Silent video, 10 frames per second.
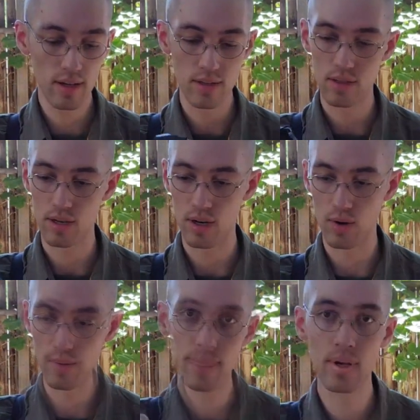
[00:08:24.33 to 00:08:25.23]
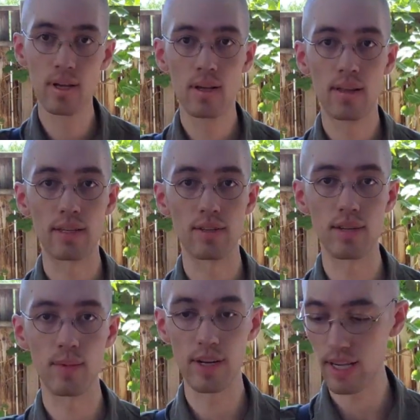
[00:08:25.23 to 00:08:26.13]
So that's just
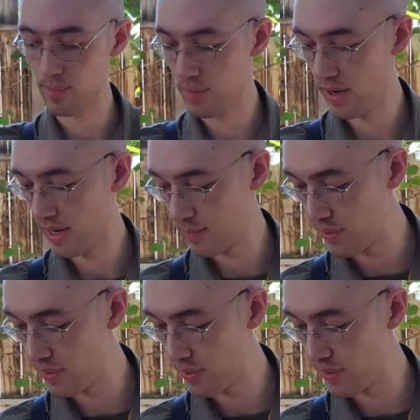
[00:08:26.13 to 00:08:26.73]
something to keep in mind.